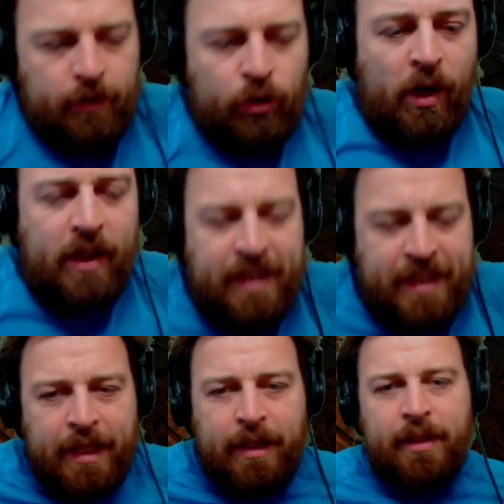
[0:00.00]
Try to
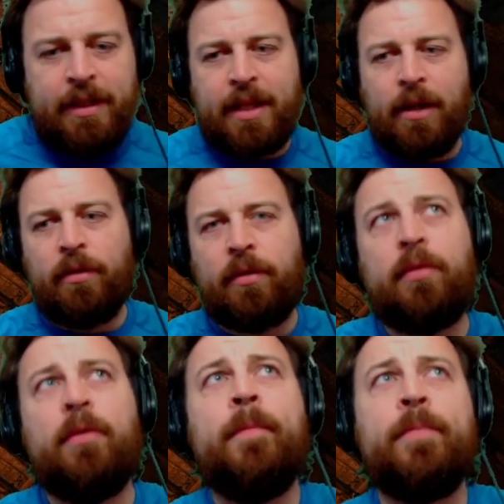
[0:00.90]
sneak
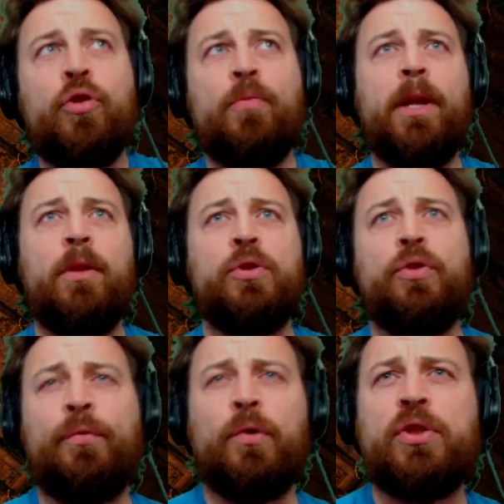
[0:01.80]
stealth. You might lose
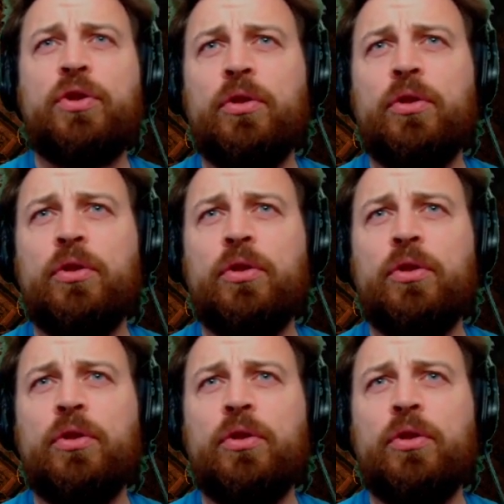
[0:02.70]
your first